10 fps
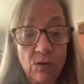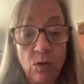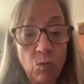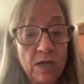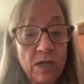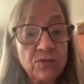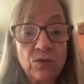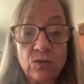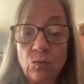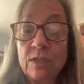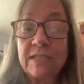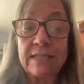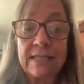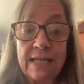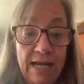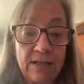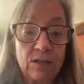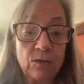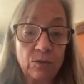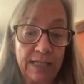Well, one student was
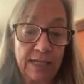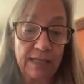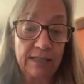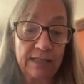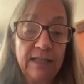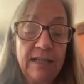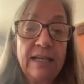not okay.